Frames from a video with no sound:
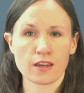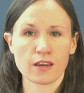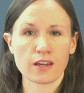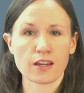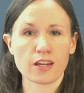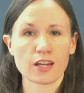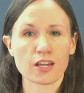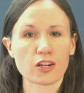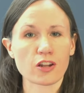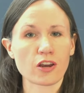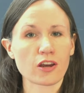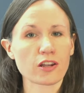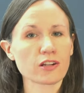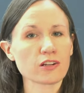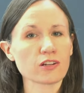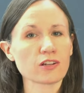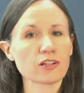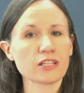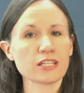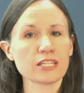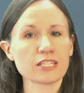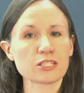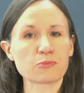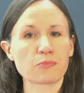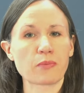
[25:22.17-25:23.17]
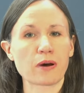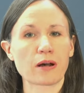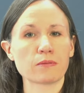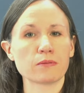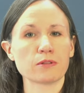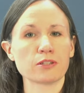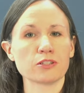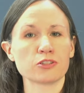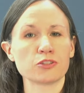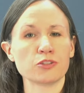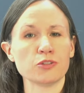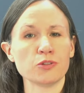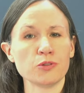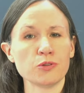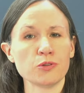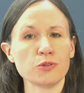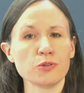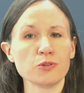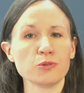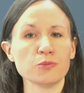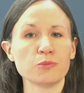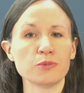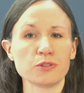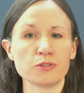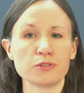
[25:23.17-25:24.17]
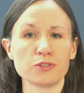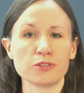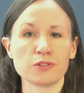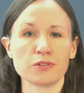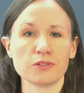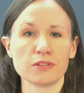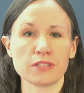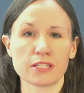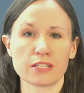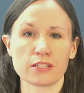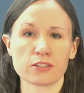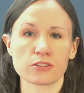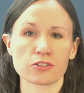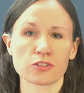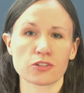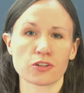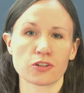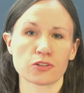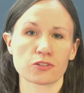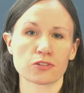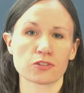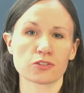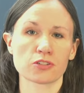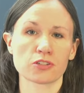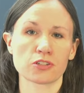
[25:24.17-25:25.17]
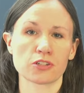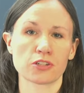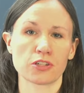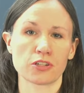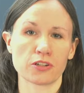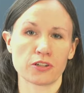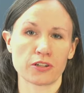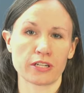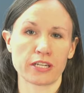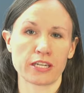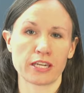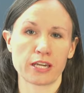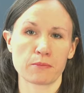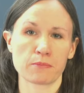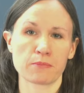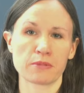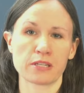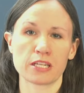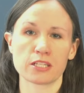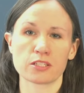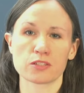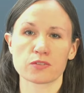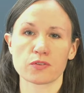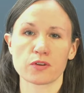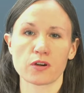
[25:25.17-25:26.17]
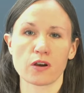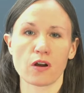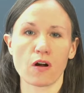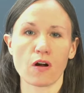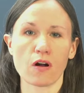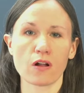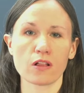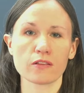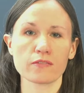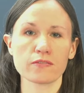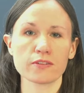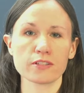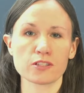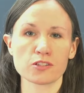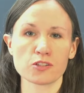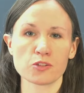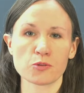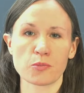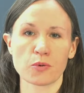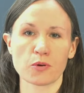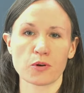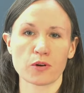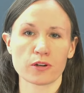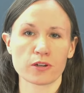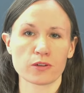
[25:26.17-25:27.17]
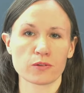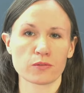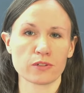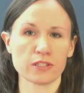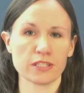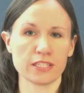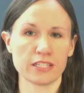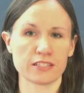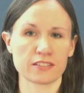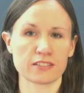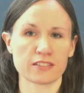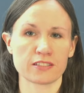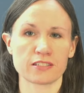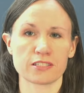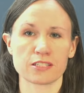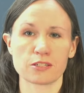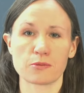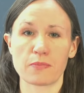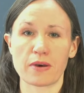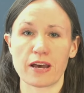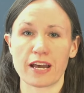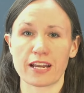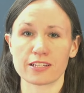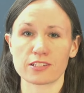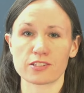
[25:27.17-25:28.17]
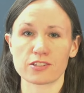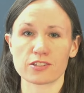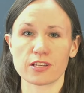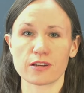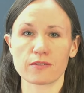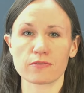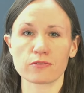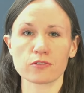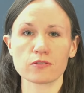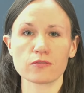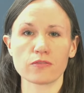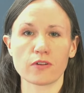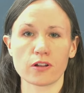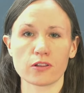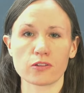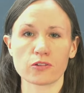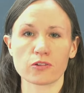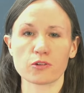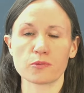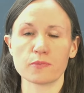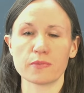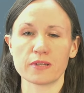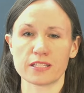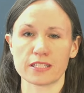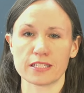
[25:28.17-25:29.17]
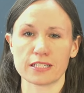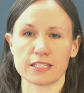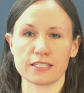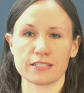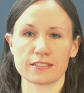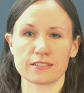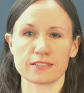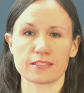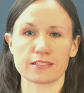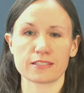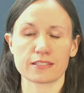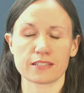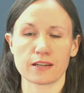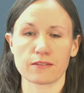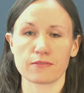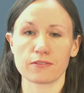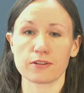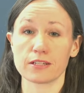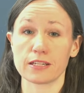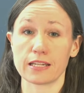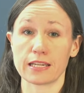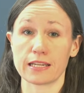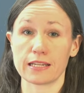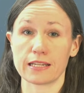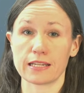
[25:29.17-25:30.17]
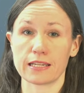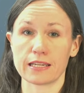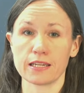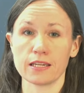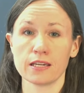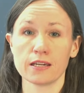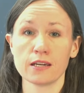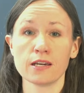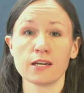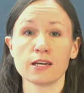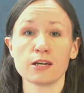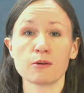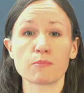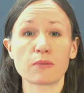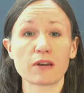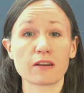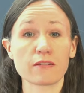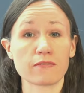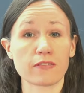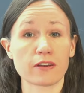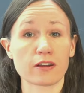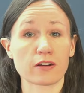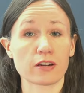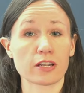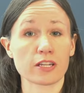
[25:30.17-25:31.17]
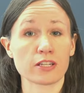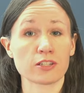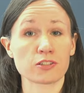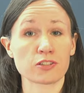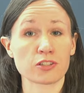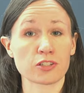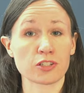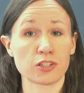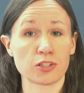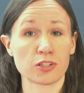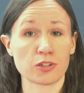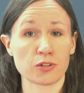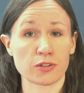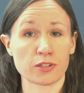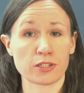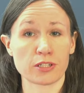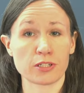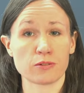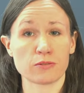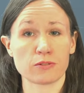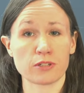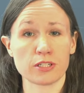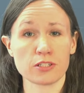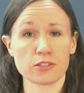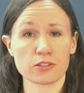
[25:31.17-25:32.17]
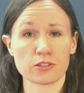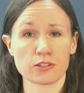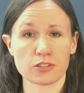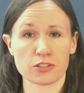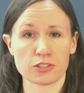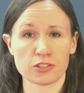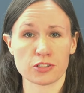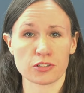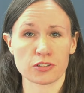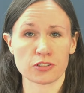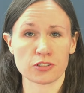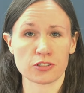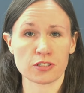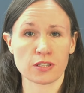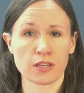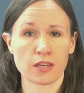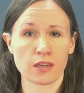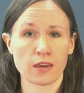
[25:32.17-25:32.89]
Canonical has published new Ubuntu Linux kernel security updates for all of its supported releases to patch several vulnerabilities discovered lately by various security researchers.